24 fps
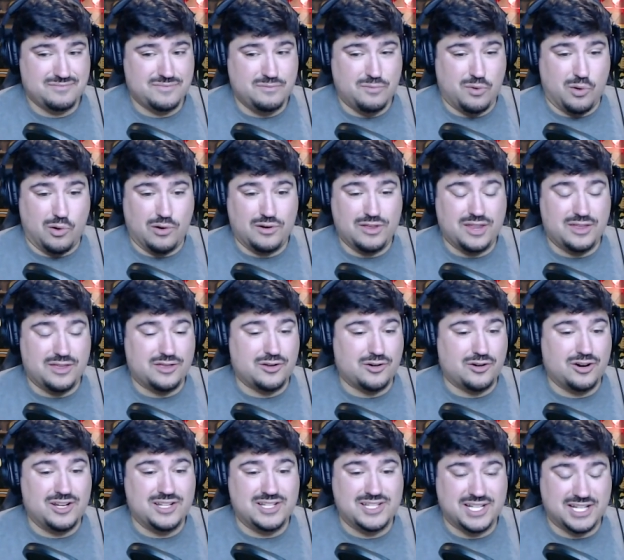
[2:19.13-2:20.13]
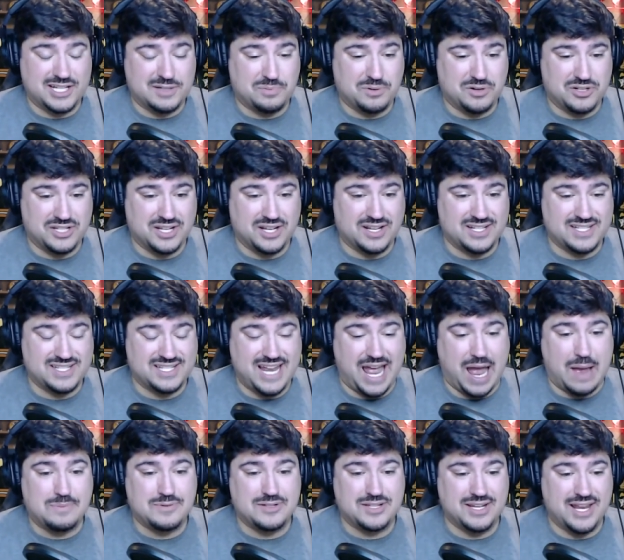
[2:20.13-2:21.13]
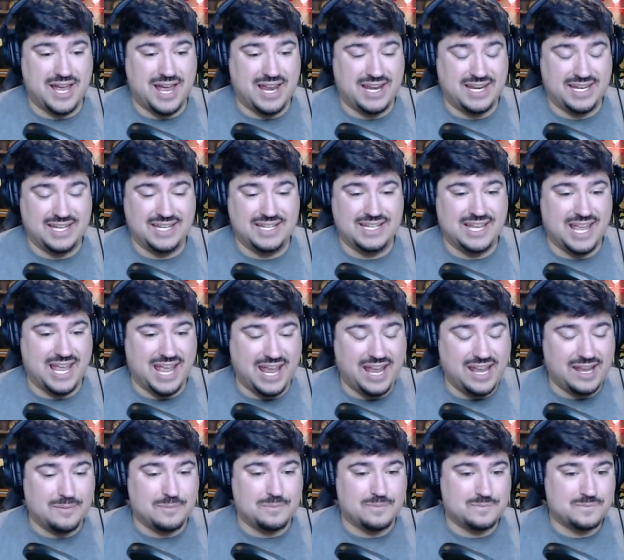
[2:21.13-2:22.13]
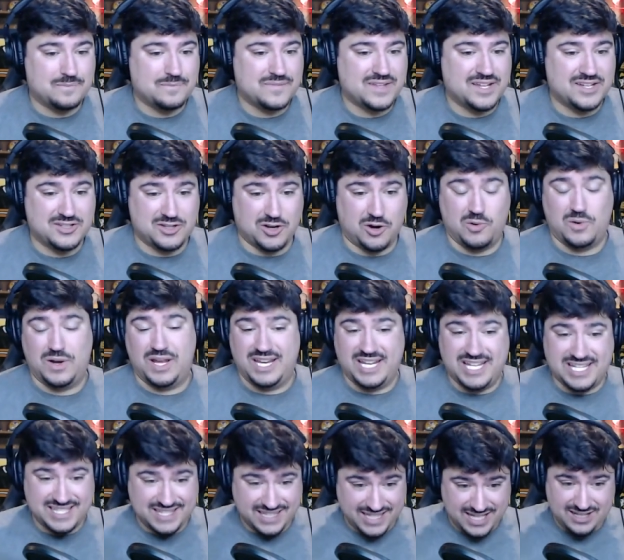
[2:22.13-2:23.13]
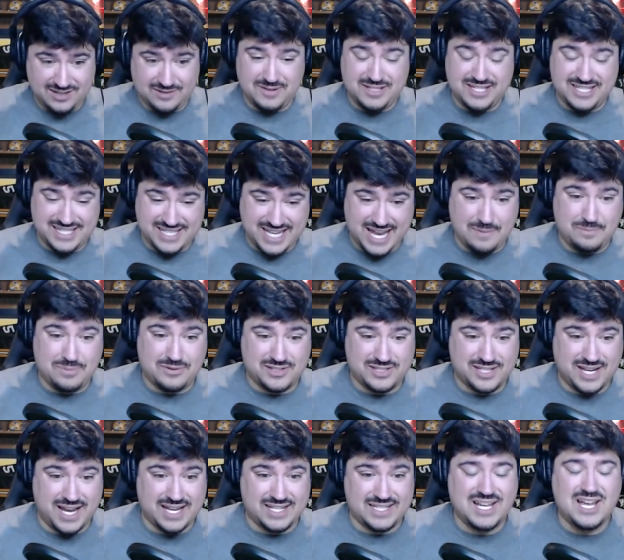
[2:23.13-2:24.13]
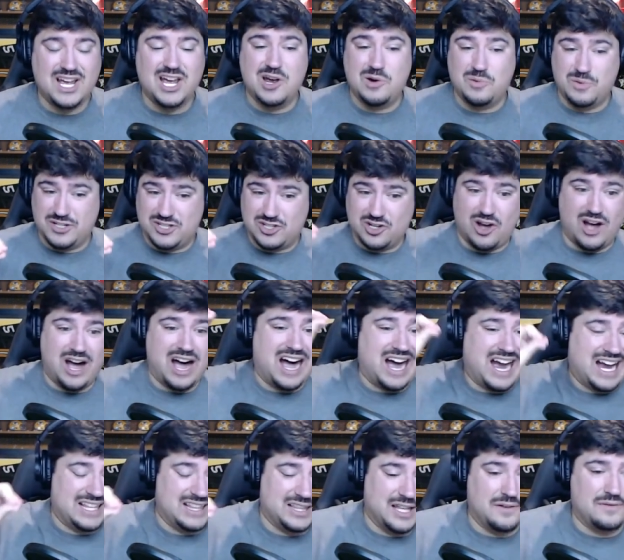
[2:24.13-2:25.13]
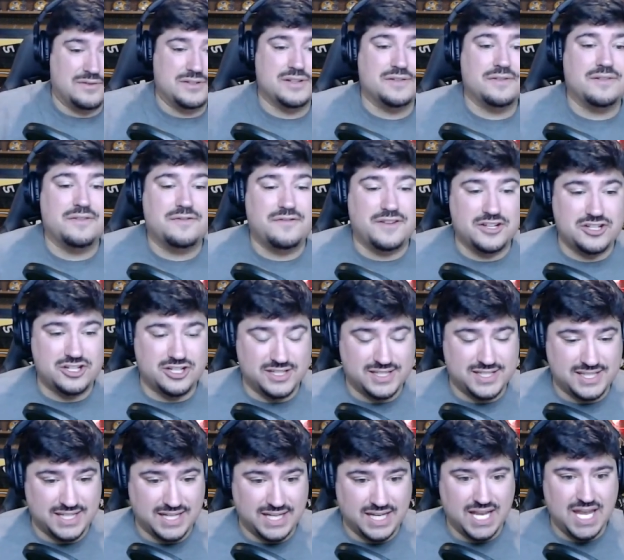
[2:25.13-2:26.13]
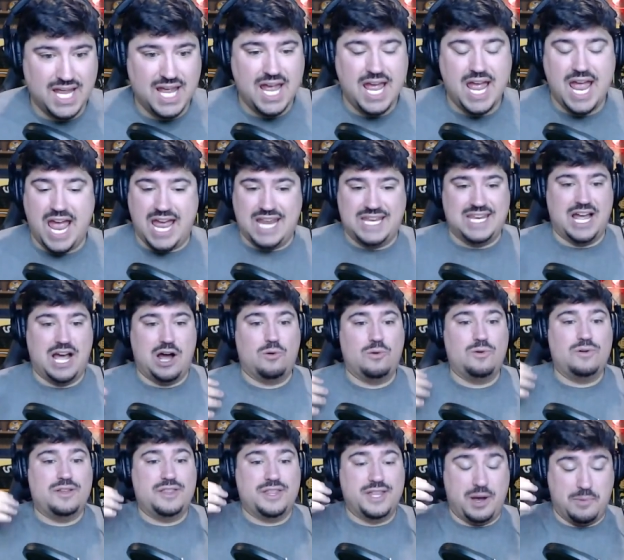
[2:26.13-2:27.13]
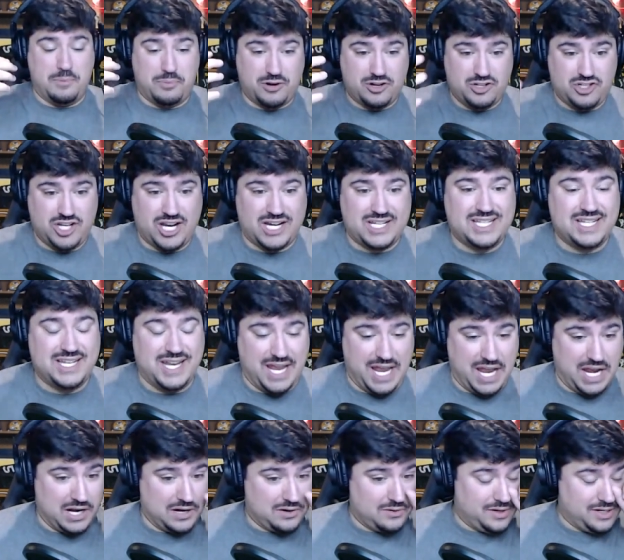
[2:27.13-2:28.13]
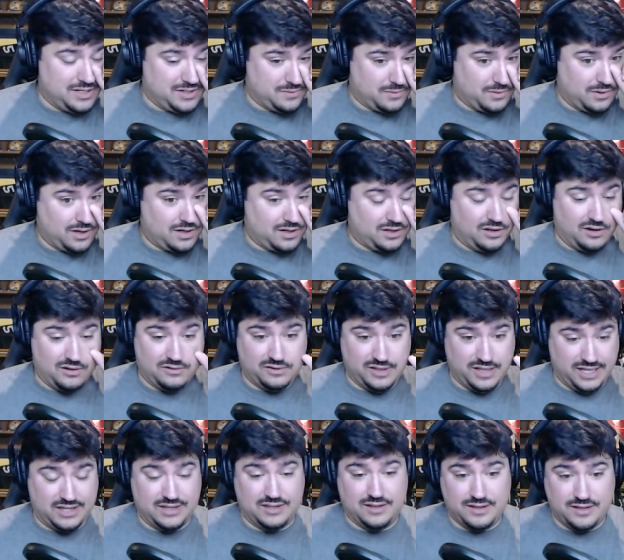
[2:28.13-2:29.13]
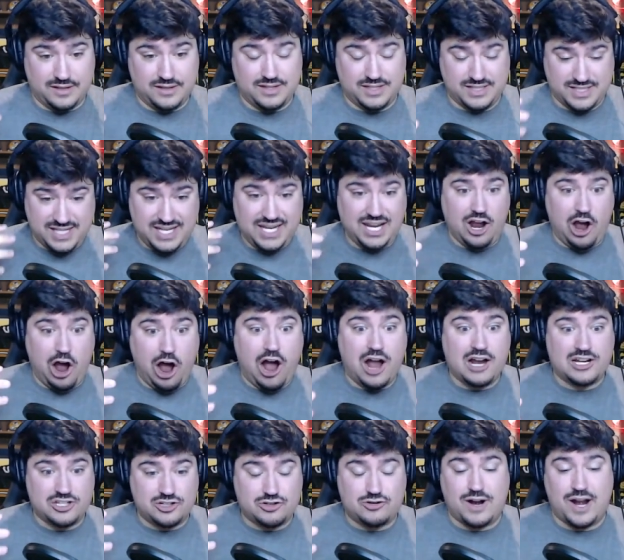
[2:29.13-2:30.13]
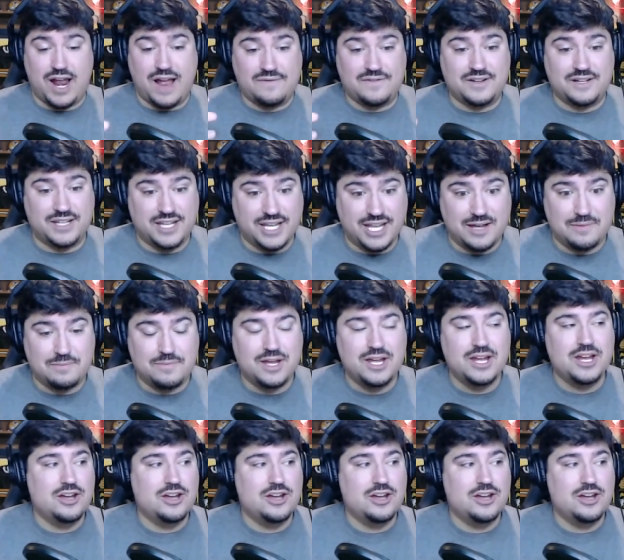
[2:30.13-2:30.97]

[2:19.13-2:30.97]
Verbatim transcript: more than 36% of snaps in any game. So, in his limited sample size, we saw high levels of efficiency. And now, with a projected increased workload, like the, the Seahawks drafted him